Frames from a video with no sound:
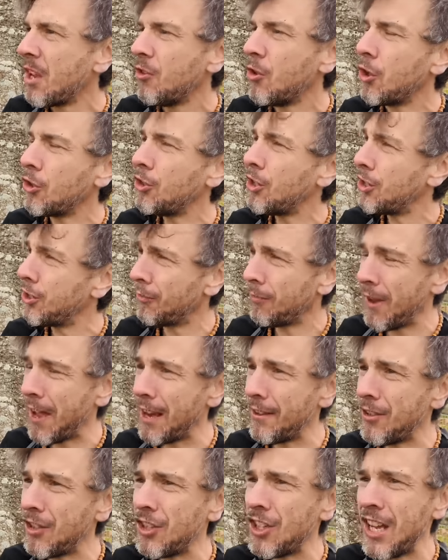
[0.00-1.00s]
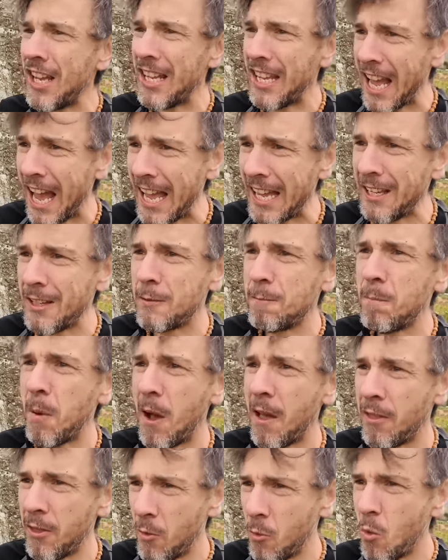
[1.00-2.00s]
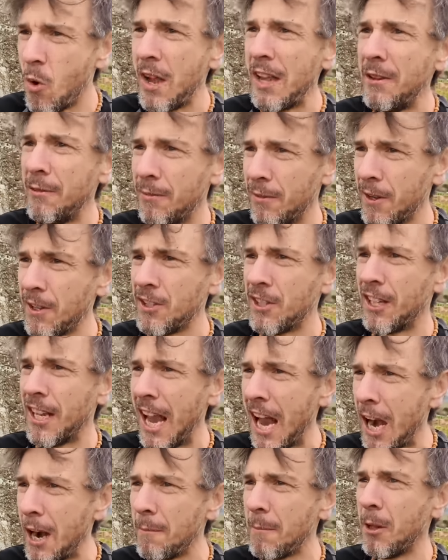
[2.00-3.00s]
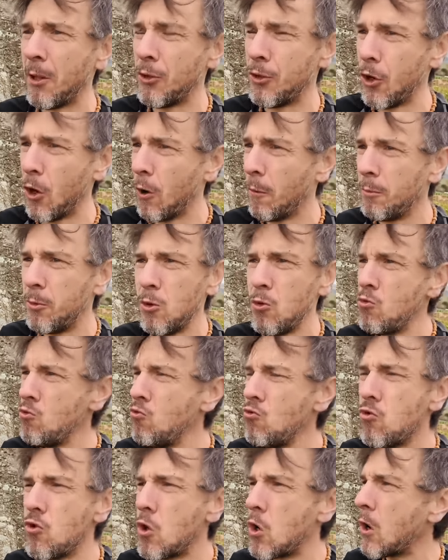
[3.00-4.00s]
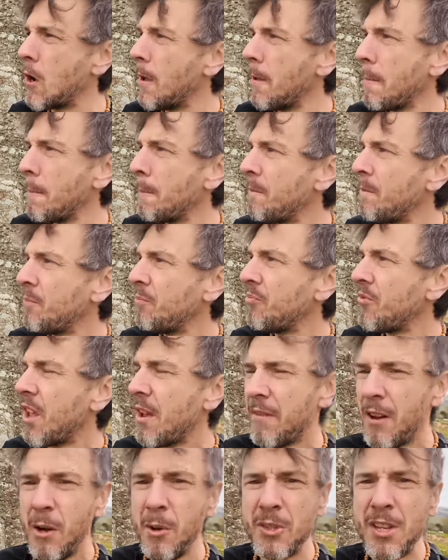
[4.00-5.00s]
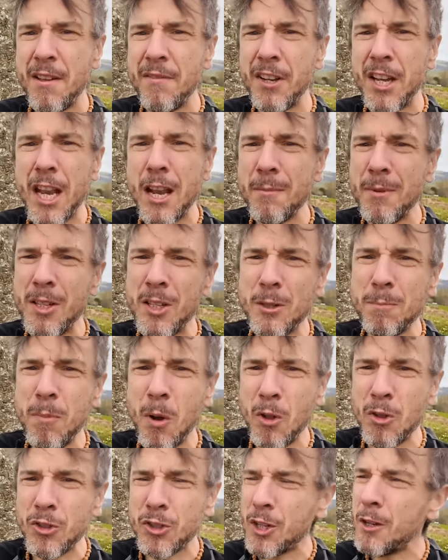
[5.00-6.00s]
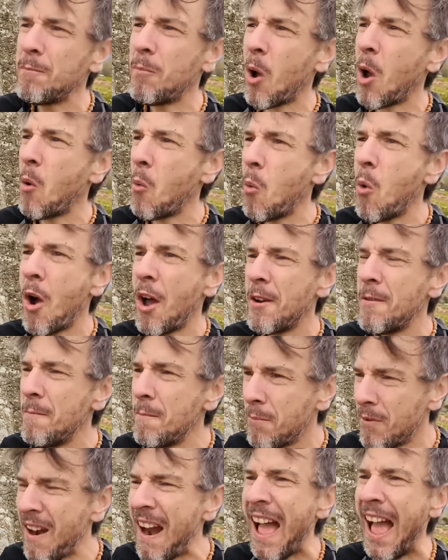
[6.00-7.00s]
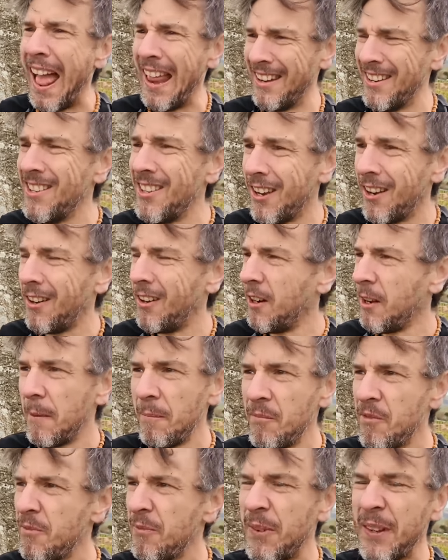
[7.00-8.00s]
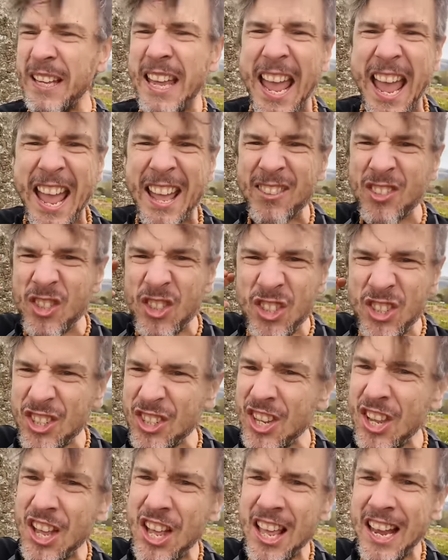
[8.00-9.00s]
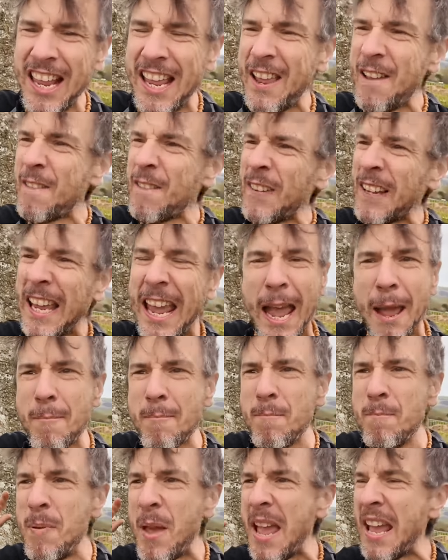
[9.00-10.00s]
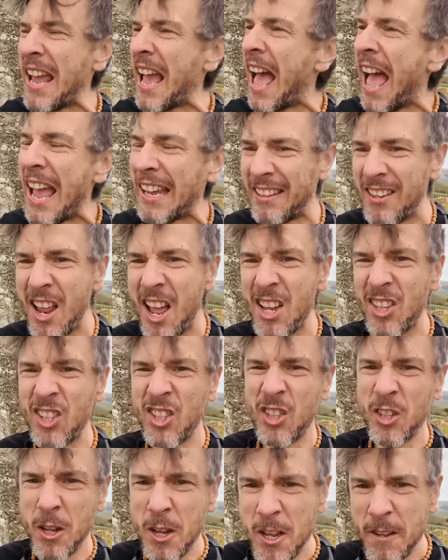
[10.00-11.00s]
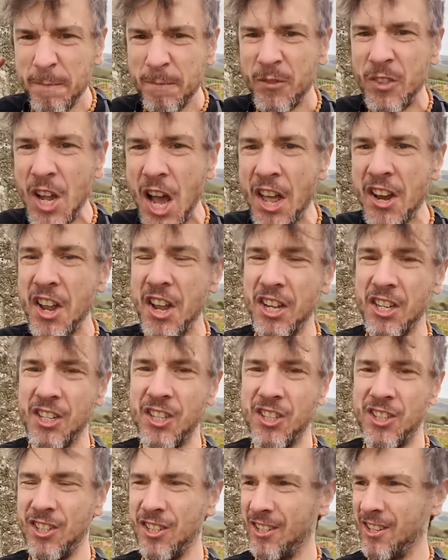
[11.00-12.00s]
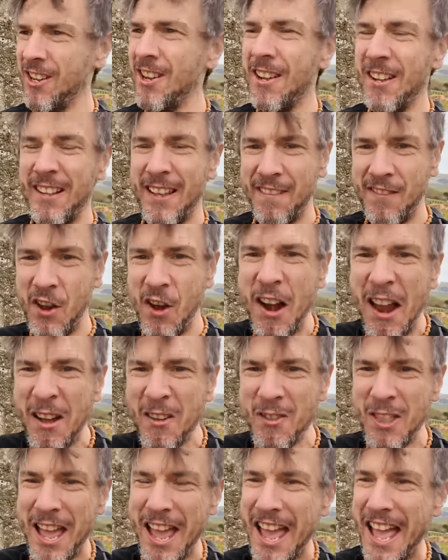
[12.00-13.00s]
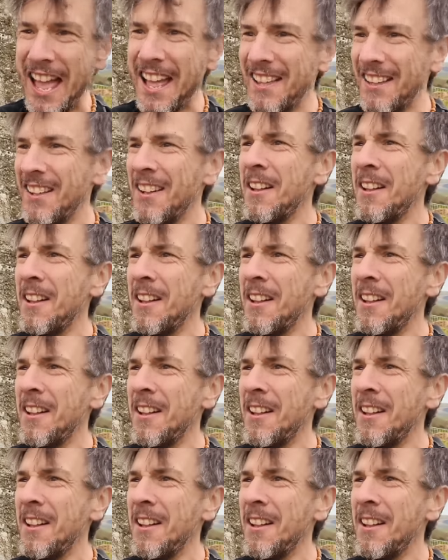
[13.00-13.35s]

Not such a fan of the tea cakes, but the wafers, the caramel jobs, ooh. If I was ever going to be sponsored by one brand, forget Surly, forget Big Agnes, Tunnocks. If you're out there,